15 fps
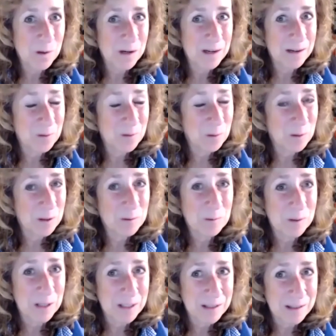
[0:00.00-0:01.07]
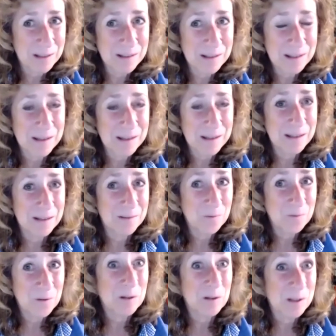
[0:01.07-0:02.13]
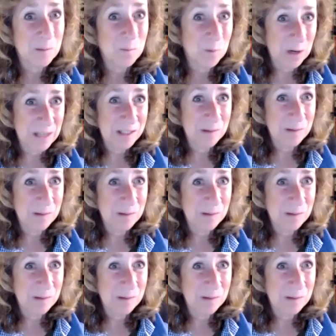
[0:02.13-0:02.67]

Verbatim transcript: everyone who listens feels embraced